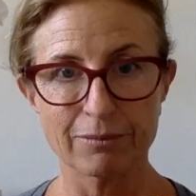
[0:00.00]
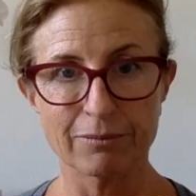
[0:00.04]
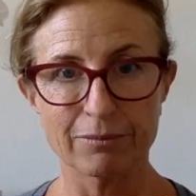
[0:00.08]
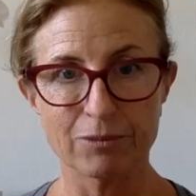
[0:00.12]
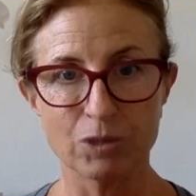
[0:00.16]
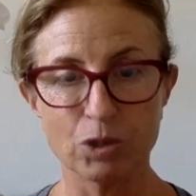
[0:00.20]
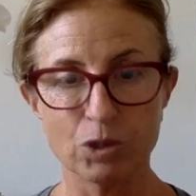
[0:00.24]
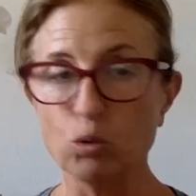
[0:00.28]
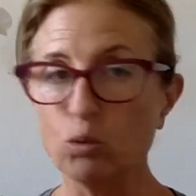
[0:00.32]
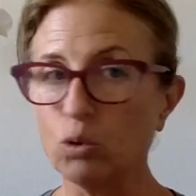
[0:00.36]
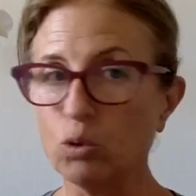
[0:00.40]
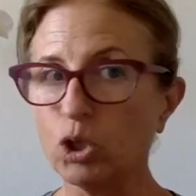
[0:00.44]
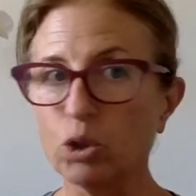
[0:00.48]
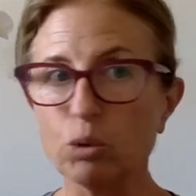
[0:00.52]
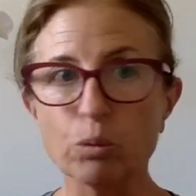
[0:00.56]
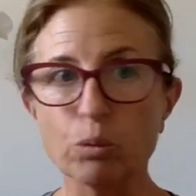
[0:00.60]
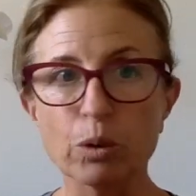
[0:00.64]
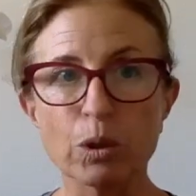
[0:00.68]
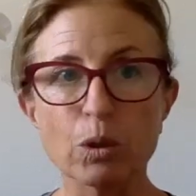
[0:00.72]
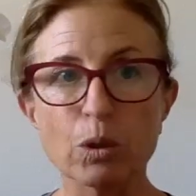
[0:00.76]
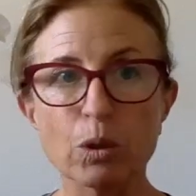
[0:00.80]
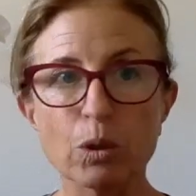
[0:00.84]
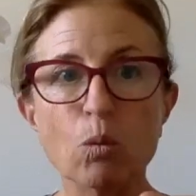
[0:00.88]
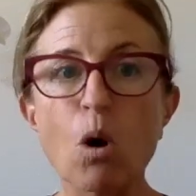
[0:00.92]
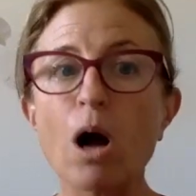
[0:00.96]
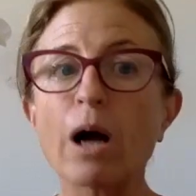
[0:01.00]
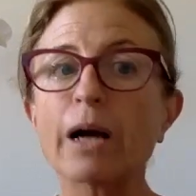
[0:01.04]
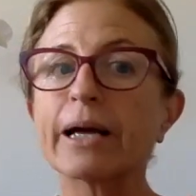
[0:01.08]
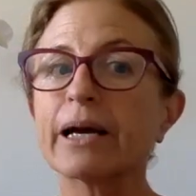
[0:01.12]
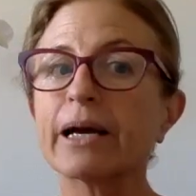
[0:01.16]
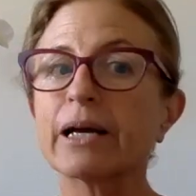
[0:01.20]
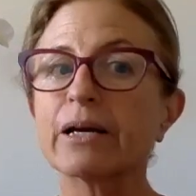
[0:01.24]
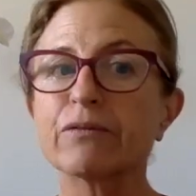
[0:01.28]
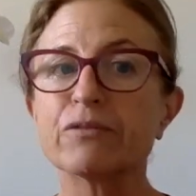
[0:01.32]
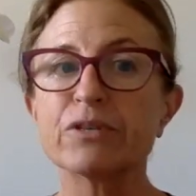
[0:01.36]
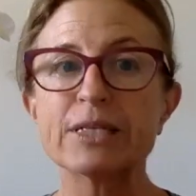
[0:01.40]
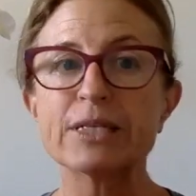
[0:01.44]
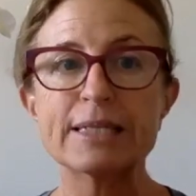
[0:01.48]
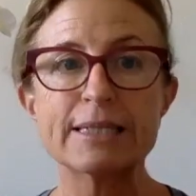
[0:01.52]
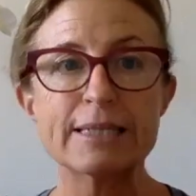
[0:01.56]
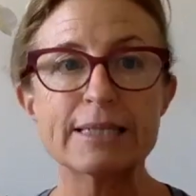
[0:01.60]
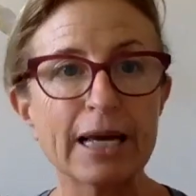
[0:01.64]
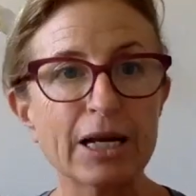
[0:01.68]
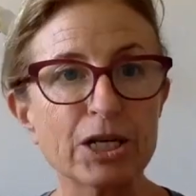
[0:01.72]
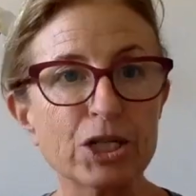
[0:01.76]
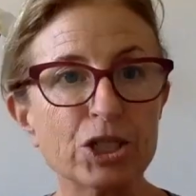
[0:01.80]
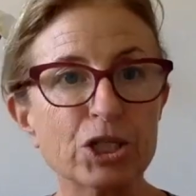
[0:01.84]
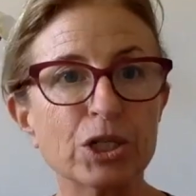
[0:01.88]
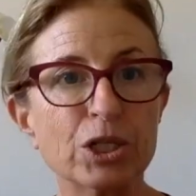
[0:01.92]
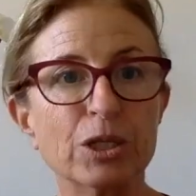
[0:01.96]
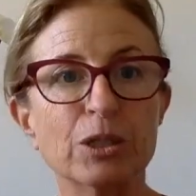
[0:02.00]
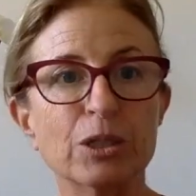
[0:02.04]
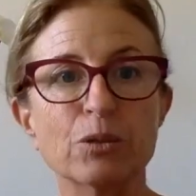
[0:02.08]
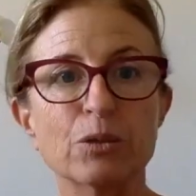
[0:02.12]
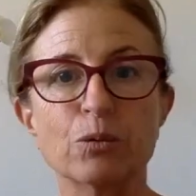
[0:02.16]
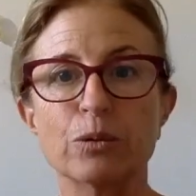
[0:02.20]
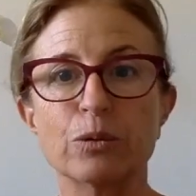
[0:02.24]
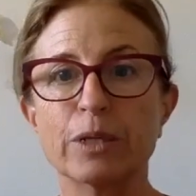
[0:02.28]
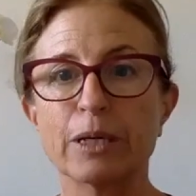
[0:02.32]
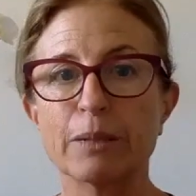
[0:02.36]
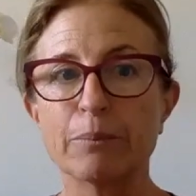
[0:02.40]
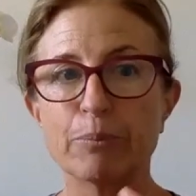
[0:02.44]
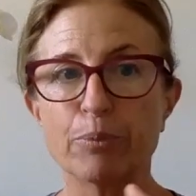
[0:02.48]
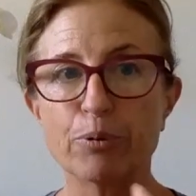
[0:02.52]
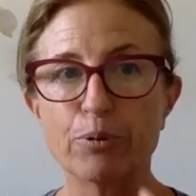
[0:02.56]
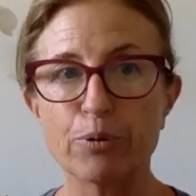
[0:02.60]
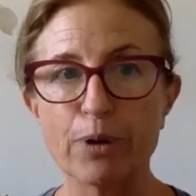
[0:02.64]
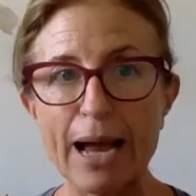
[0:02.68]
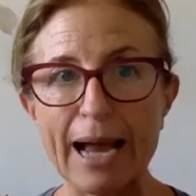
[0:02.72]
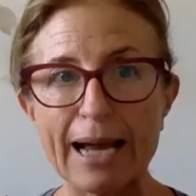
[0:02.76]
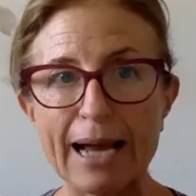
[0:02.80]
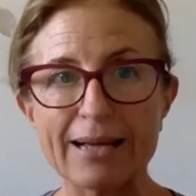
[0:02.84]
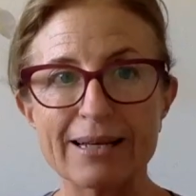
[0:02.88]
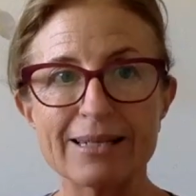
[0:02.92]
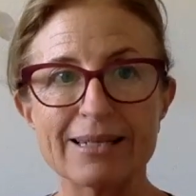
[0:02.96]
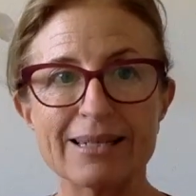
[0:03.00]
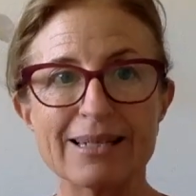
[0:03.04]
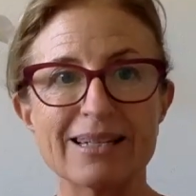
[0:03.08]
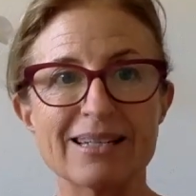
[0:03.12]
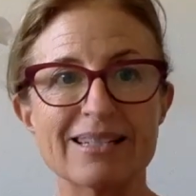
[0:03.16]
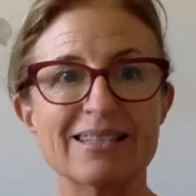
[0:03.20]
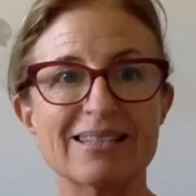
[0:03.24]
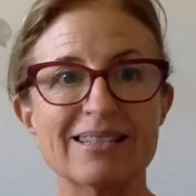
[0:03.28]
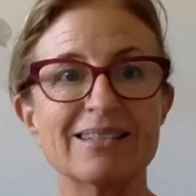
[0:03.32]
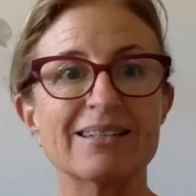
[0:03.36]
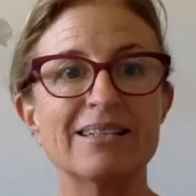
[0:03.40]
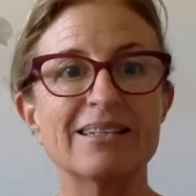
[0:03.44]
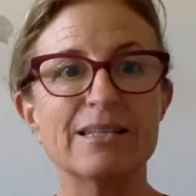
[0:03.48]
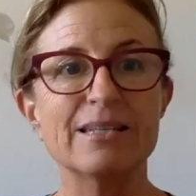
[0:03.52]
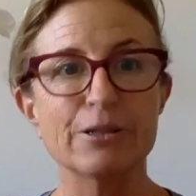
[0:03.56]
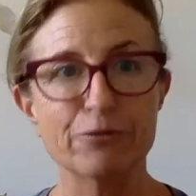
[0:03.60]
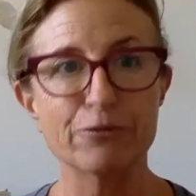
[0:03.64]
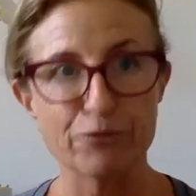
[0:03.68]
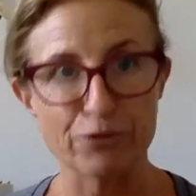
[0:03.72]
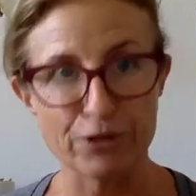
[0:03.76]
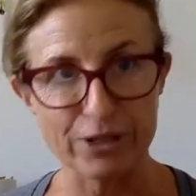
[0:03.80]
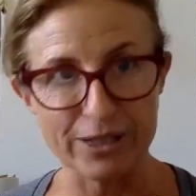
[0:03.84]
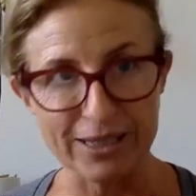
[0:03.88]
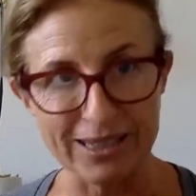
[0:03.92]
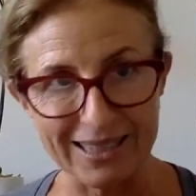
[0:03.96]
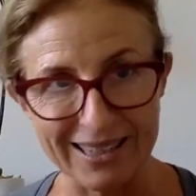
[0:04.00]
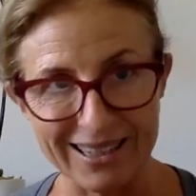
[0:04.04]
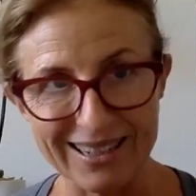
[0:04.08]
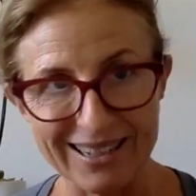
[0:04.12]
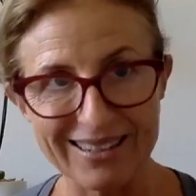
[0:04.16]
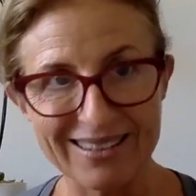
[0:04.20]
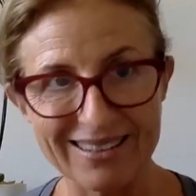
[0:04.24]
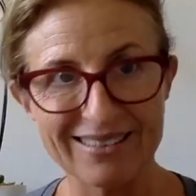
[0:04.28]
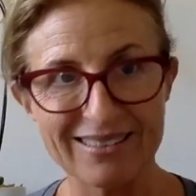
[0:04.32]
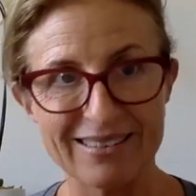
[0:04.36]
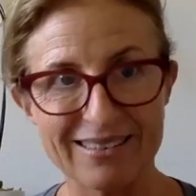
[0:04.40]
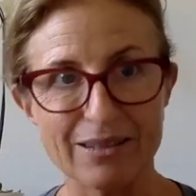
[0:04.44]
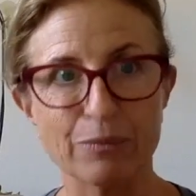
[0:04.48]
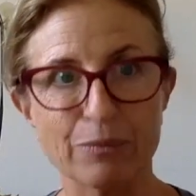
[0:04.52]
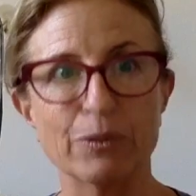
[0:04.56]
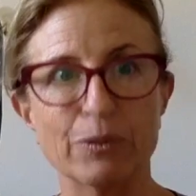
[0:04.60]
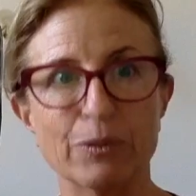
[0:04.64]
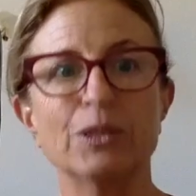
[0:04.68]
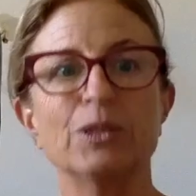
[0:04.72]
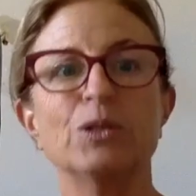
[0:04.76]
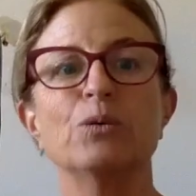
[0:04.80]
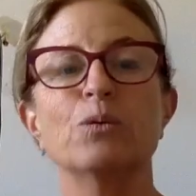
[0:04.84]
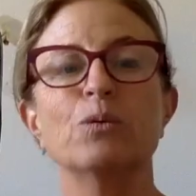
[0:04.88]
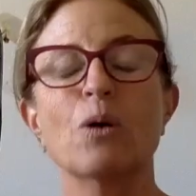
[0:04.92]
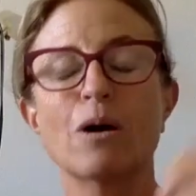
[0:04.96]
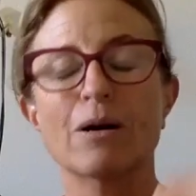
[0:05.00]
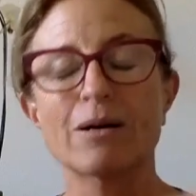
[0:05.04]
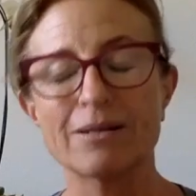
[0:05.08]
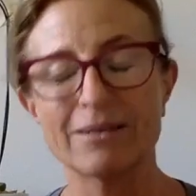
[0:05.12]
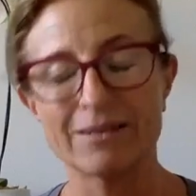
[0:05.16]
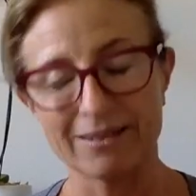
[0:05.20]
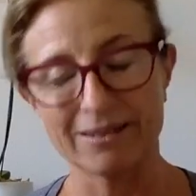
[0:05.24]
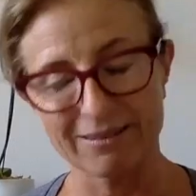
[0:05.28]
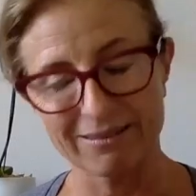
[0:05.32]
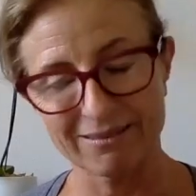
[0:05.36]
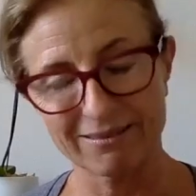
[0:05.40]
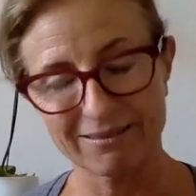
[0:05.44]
You will walk out of a session or a practice differently than when you walked in.